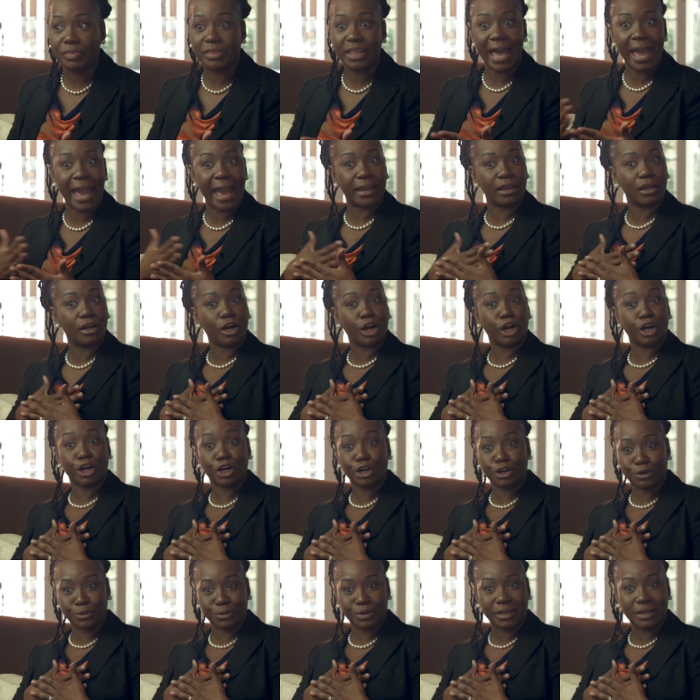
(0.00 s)
That
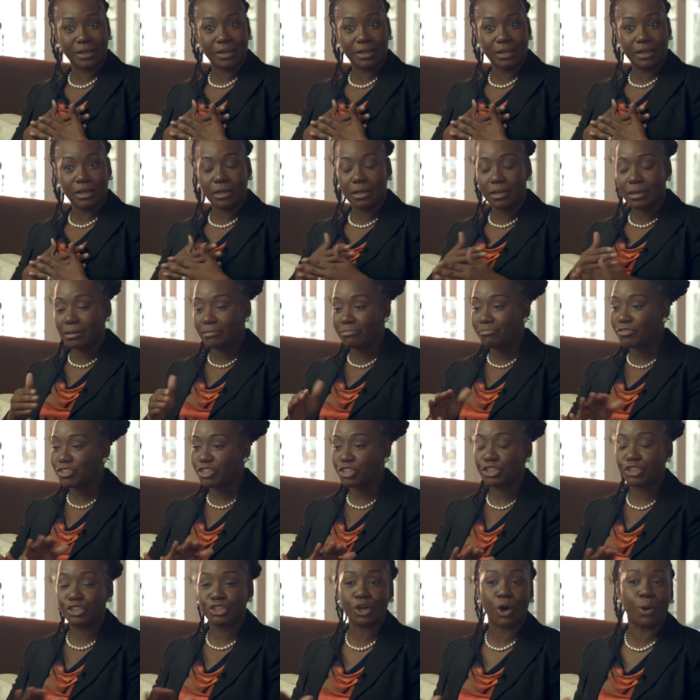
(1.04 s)
hurt
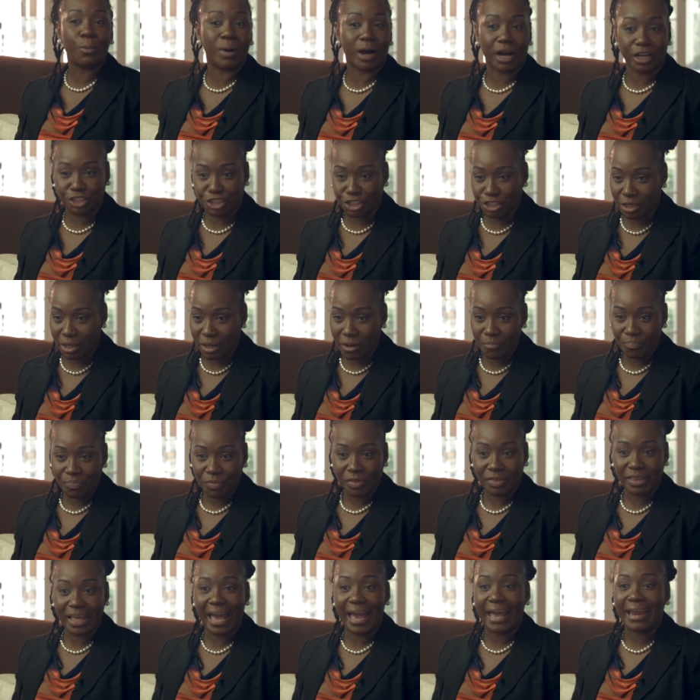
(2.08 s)
so much
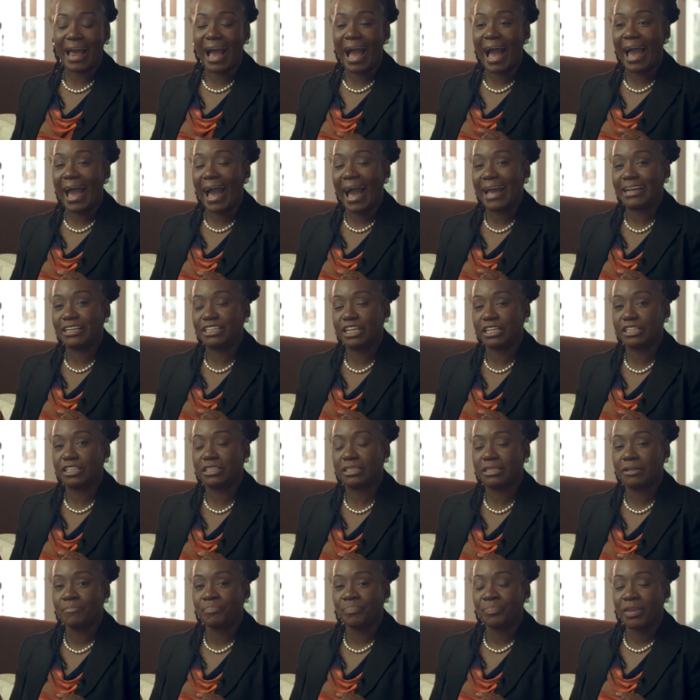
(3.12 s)
that I
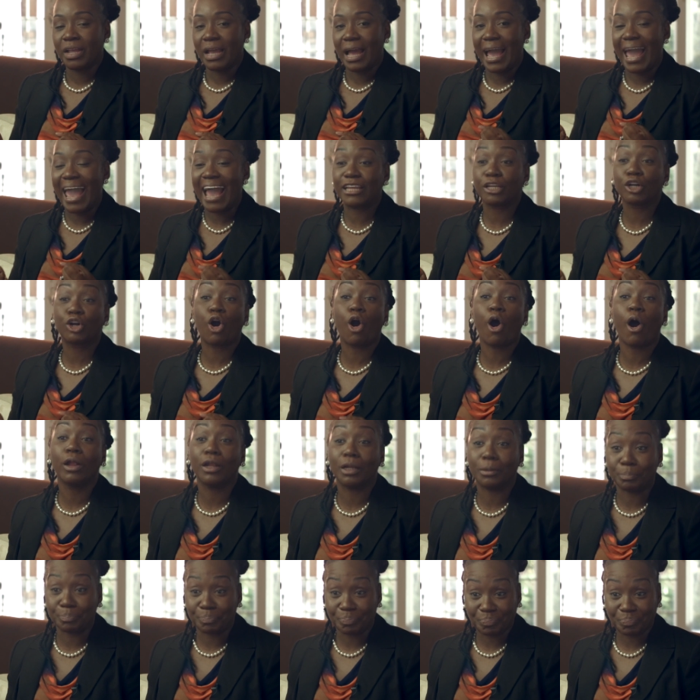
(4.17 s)
just had to call him.